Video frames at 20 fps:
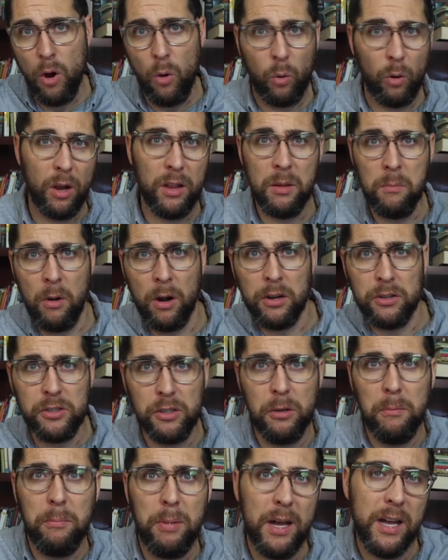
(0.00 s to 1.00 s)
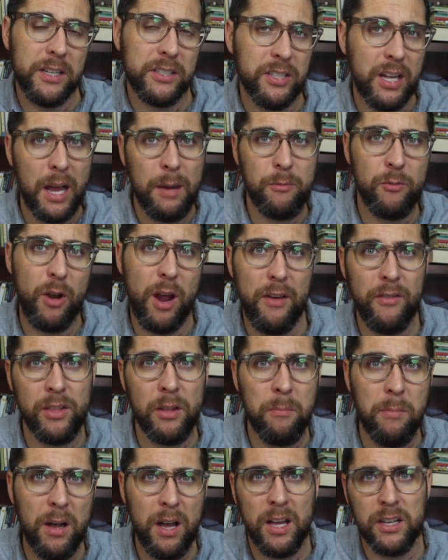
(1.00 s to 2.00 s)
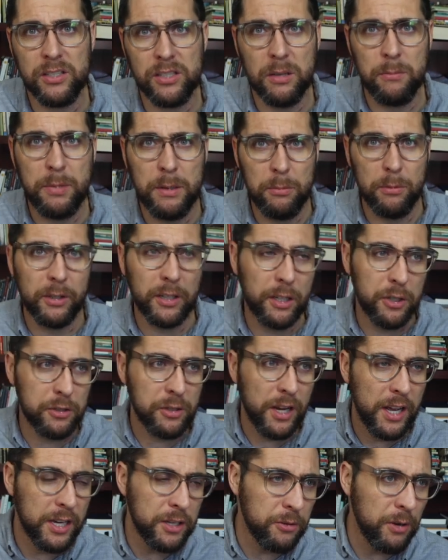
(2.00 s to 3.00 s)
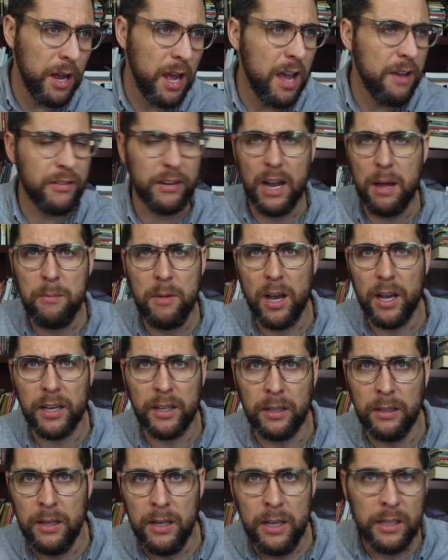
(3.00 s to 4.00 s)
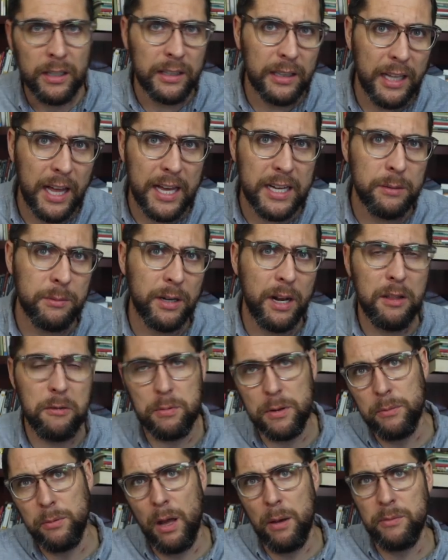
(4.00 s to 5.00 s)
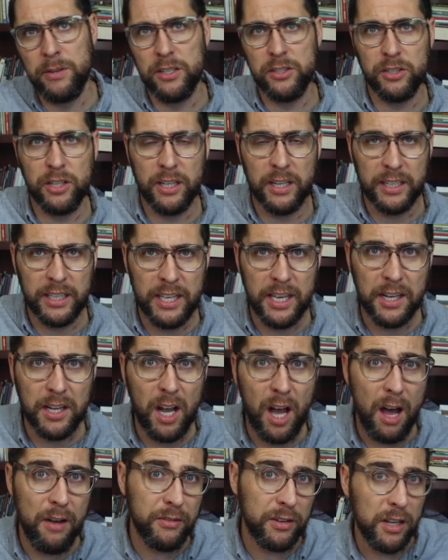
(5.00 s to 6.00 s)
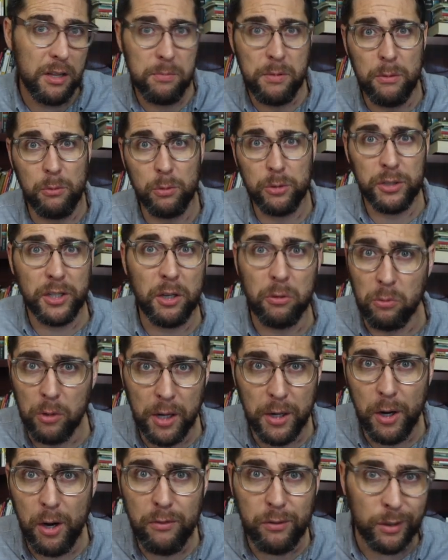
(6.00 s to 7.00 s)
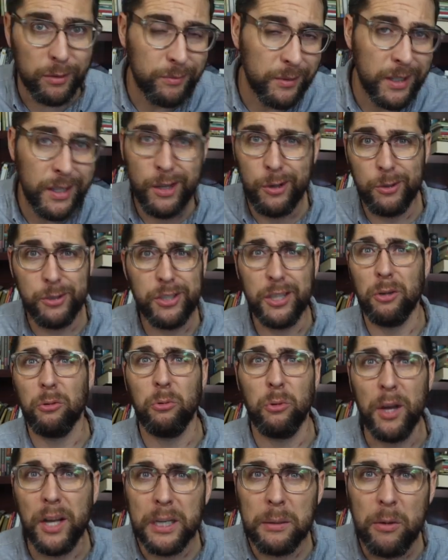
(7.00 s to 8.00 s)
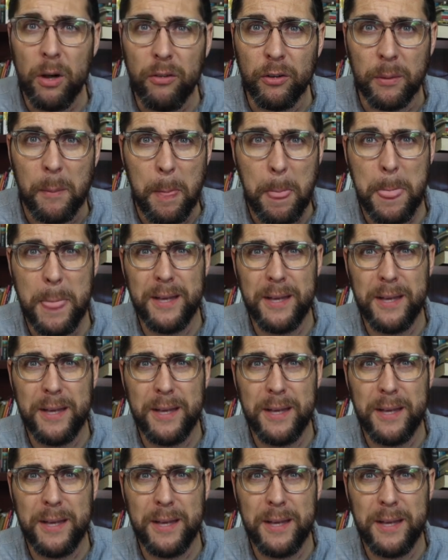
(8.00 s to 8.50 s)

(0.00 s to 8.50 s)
We're on the Mars Hill bus. I'm driving the bus. Some people are going to try and drive, and I'm not going to let them. And other people, I'm just going to kick off. And other people, we're just going to run over. We're just going to run them over.